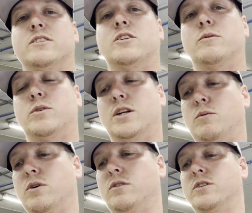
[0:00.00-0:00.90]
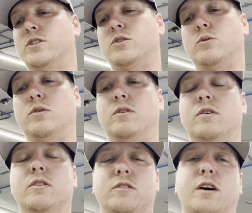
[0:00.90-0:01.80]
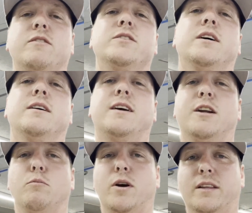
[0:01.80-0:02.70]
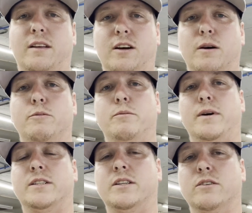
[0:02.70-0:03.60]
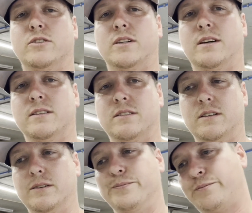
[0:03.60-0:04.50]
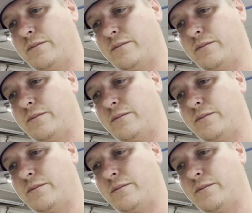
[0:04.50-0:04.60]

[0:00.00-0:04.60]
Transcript: So I'm trying to work door on the driver's side, kind of bring that up to match the other side. So